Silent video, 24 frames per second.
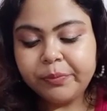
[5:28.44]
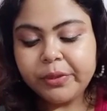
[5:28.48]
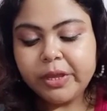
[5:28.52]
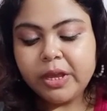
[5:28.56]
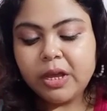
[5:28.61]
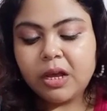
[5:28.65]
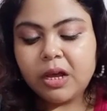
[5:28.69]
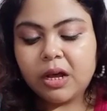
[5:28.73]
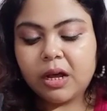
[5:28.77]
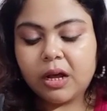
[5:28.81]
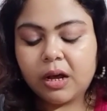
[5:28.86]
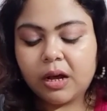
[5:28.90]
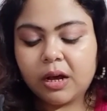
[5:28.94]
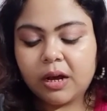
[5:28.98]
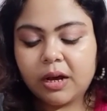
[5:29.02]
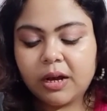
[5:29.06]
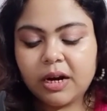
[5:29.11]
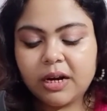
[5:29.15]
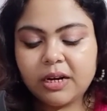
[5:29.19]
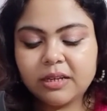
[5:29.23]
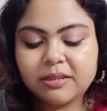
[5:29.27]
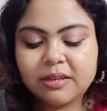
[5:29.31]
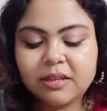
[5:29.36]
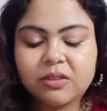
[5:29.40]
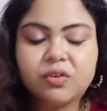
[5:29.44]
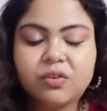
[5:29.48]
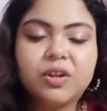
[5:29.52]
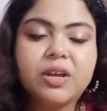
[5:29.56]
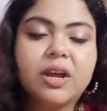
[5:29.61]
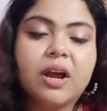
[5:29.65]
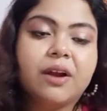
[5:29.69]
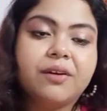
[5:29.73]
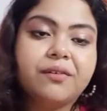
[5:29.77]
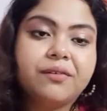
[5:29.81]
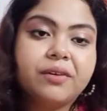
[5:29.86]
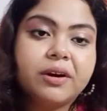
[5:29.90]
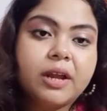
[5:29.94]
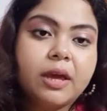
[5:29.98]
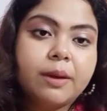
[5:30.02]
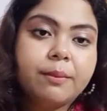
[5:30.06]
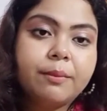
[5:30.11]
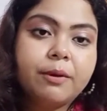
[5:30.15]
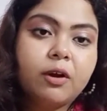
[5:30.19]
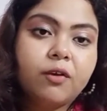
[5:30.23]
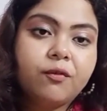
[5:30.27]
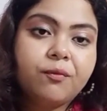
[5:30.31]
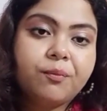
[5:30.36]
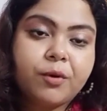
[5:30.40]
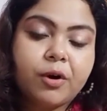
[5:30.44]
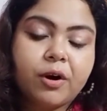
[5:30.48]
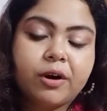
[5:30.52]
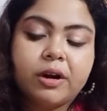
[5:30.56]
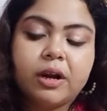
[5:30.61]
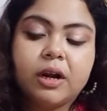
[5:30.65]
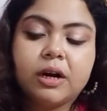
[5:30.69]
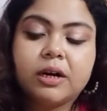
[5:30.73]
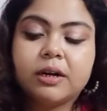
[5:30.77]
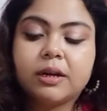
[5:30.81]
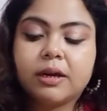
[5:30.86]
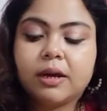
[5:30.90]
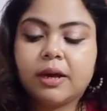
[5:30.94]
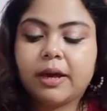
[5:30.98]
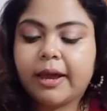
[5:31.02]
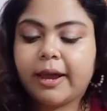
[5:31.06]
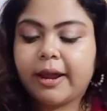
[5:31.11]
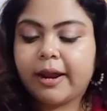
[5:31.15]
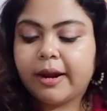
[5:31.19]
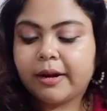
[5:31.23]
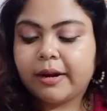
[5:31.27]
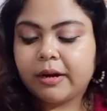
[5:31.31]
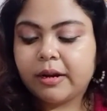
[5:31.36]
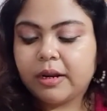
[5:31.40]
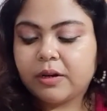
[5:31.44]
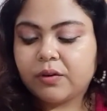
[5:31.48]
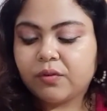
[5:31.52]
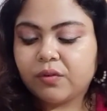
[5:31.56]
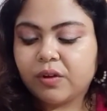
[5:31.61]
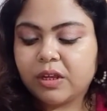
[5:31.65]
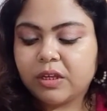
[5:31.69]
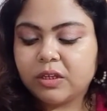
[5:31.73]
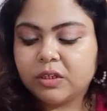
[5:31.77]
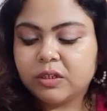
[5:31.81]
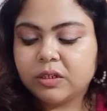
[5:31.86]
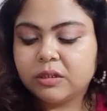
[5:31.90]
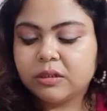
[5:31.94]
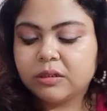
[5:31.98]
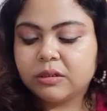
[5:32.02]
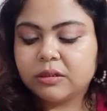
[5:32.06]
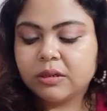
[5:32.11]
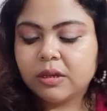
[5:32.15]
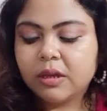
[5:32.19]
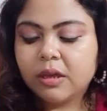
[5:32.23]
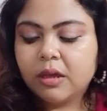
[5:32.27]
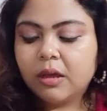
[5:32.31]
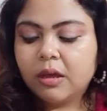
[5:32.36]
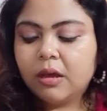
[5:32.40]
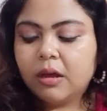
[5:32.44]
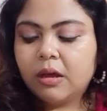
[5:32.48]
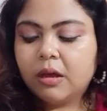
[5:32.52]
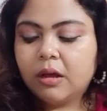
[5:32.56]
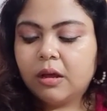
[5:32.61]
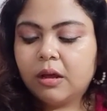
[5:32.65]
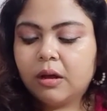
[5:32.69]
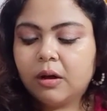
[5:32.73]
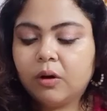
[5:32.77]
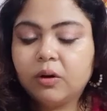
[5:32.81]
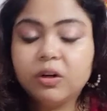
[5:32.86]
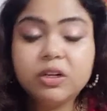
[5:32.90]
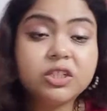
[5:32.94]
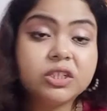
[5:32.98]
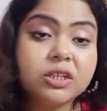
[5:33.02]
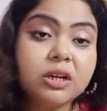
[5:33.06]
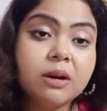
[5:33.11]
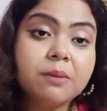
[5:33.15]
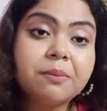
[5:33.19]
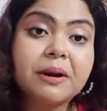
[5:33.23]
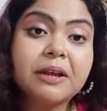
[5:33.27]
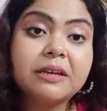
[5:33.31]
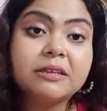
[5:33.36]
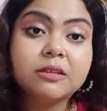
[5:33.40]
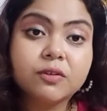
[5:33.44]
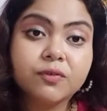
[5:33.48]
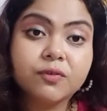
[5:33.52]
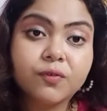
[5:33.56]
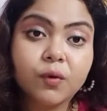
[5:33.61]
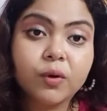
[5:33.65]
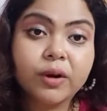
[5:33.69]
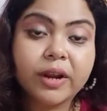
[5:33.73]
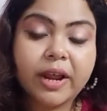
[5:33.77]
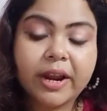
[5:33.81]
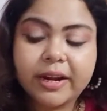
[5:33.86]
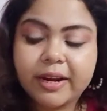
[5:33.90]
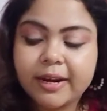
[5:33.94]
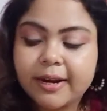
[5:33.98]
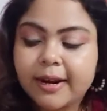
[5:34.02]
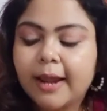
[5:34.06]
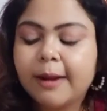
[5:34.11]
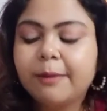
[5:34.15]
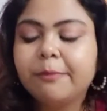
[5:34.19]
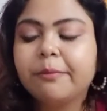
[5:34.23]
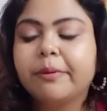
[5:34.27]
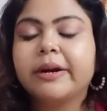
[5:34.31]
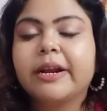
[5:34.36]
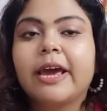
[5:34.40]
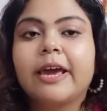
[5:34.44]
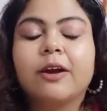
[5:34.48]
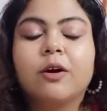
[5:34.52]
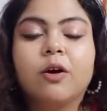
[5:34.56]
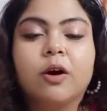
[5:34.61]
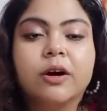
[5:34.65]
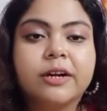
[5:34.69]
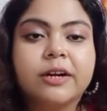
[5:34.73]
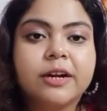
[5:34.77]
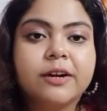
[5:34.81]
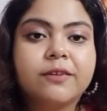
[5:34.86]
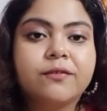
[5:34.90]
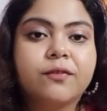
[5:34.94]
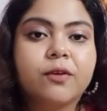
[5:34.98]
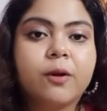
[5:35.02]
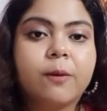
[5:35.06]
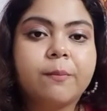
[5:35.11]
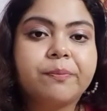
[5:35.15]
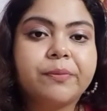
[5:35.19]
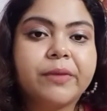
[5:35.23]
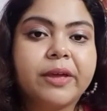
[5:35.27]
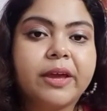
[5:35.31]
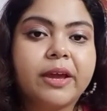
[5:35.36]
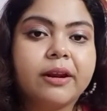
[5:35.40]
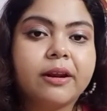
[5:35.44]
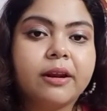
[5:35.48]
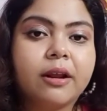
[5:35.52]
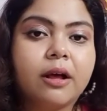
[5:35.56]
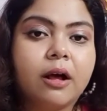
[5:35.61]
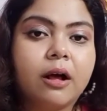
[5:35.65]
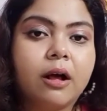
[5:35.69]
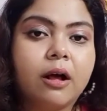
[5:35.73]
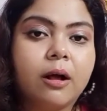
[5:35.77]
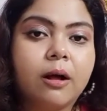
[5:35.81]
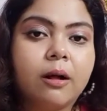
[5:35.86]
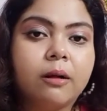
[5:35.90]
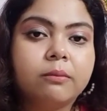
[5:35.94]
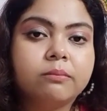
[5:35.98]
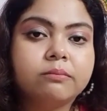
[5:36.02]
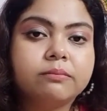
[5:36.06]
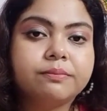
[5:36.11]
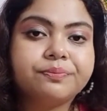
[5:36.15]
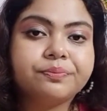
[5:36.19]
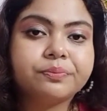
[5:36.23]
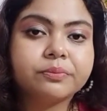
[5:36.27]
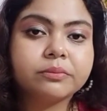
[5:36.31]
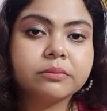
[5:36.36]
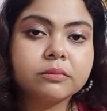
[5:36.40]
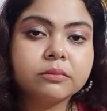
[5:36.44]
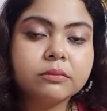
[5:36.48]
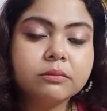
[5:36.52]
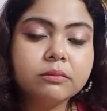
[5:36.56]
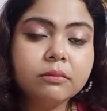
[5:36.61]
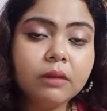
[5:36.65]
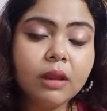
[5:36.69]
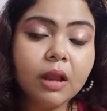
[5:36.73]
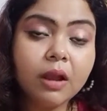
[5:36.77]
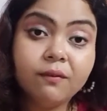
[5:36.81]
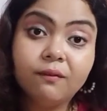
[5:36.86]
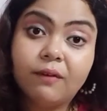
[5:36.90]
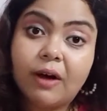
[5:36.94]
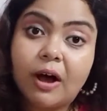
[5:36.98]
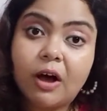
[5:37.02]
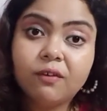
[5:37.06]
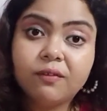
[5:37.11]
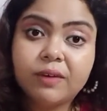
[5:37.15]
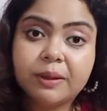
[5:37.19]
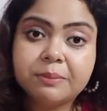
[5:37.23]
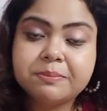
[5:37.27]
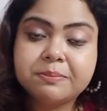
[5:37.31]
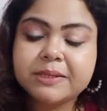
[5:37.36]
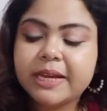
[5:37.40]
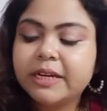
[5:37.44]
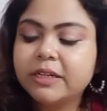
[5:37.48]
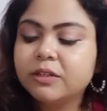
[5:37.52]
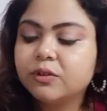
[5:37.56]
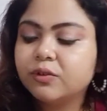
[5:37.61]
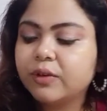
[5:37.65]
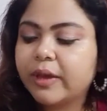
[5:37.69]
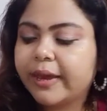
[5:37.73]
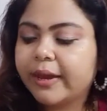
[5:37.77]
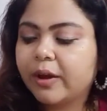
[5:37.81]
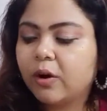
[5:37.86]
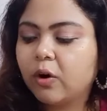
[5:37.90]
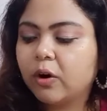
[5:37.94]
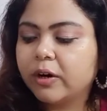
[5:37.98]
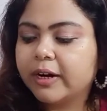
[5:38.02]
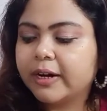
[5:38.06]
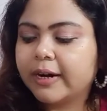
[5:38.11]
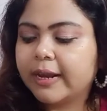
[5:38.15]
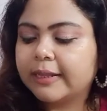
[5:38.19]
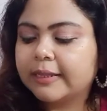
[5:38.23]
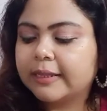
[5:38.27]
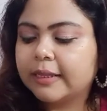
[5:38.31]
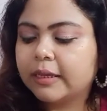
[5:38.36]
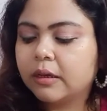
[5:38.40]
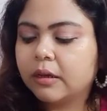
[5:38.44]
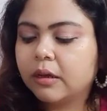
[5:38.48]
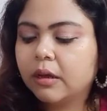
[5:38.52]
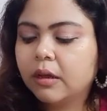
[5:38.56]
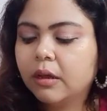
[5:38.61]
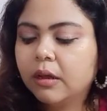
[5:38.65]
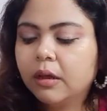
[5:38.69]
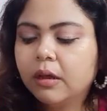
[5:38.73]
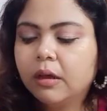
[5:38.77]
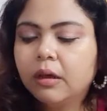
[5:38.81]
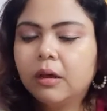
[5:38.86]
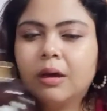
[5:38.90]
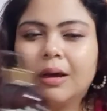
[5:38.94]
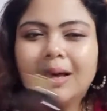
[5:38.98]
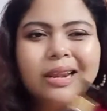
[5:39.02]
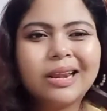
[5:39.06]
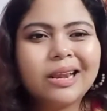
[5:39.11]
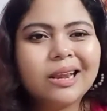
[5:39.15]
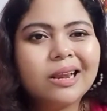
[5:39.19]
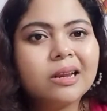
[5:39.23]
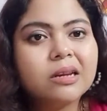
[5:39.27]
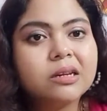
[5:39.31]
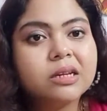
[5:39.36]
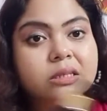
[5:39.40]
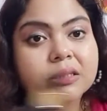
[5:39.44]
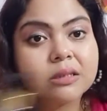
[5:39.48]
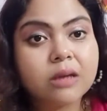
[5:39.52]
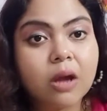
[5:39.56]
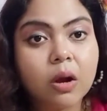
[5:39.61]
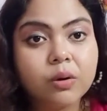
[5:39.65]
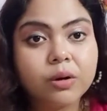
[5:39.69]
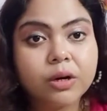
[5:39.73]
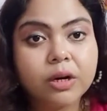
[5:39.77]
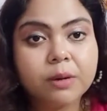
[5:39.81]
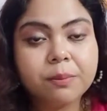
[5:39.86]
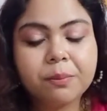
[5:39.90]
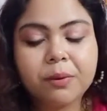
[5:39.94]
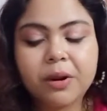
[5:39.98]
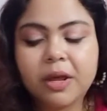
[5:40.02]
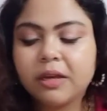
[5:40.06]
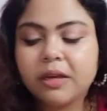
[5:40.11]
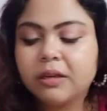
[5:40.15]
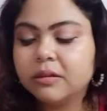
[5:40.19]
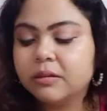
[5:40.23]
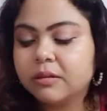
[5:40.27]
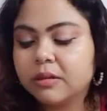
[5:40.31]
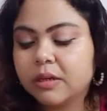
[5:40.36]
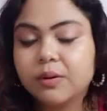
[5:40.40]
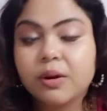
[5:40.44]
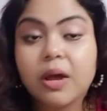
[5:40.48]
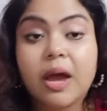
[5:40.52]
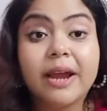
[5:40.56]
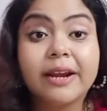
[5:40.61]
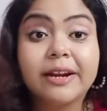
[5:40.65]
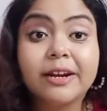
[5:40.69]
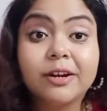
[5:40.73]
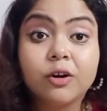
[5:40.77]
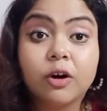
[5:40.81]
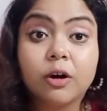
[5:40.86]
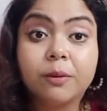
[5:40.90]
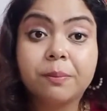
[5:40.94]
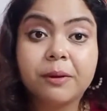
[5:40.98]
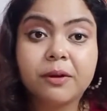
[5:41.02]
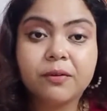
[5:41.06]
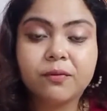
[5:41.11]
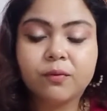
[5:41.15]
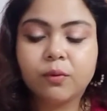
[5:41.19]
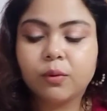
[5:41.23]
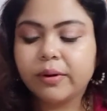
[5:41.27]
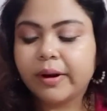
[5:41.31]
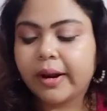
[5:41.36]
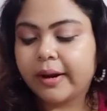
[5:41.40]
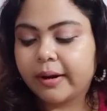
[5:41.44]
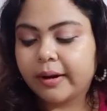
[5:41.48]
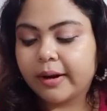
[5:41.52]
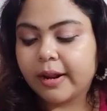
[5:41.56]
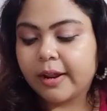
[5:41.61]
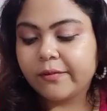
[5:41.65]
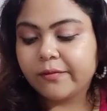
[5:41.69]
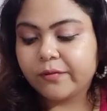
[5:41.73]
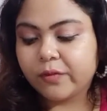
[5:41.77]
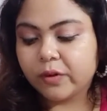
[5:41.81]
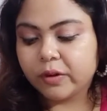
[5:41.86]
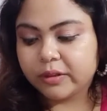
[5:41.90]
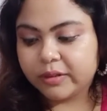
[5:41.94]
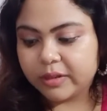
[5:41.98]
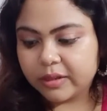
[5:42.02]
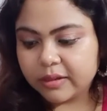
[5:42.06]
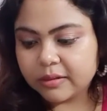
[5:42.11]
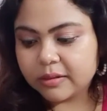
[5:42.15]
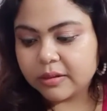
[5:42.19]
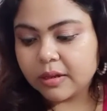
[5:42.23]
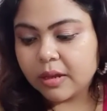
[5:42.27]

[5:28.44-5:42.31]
Uh, it is a three hundred milliliters of product, and it ranges, original price is four ninety-nine, but I got it from their uh, Wow website, so I got it I think a little discounted price. It, I did not pay four ninety-nine for this,